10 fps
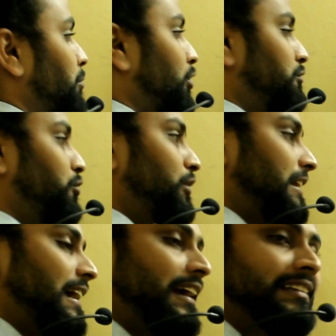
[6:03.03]
both
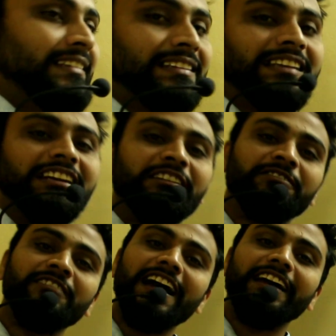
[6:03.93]
14 and
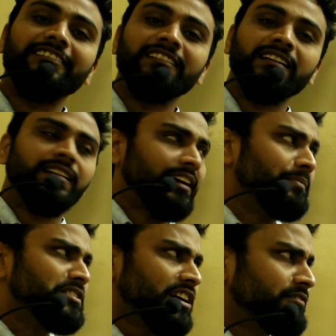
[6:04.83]
35. Let
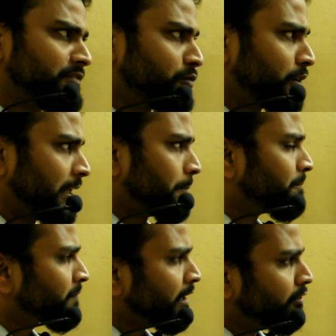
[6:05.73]
me check with 14.
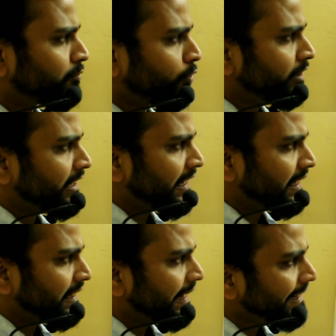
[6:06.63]

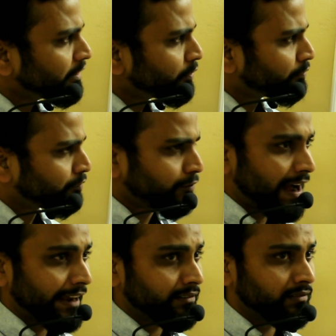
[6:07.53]
14 into
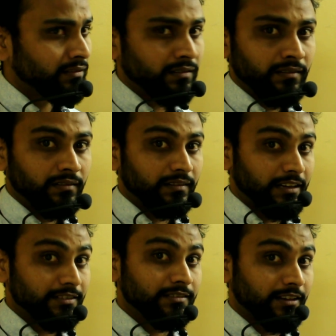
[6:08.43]
5,
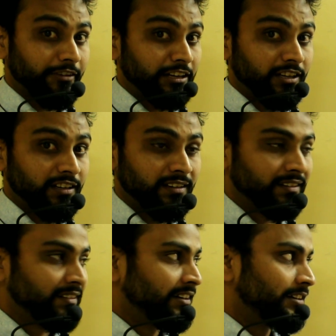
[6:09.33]
yes, 70.
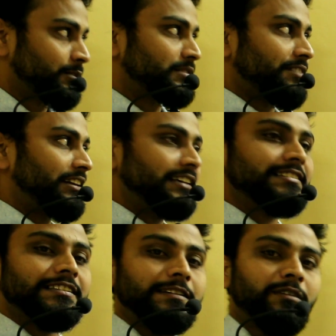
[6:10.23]
So 70 is
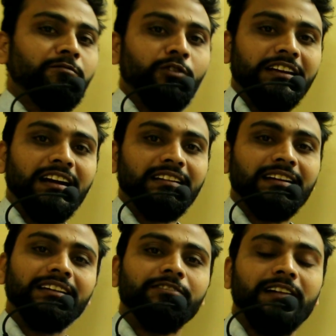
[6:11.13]
LCM of 14 and
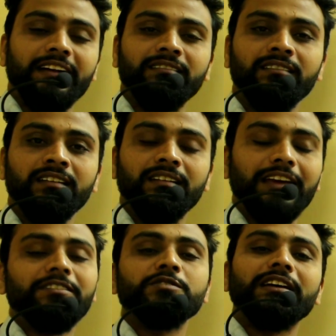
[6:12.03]
35.
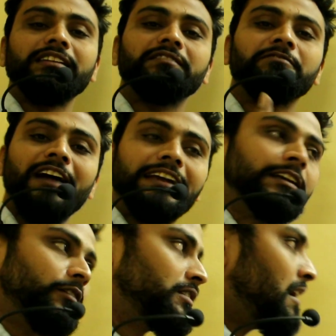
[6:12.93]
Likewise, you can
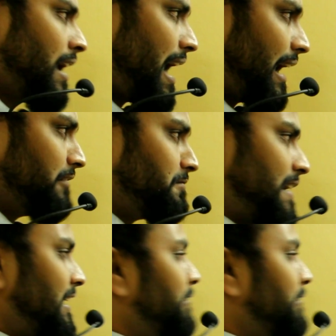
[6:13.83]
find out. And finally,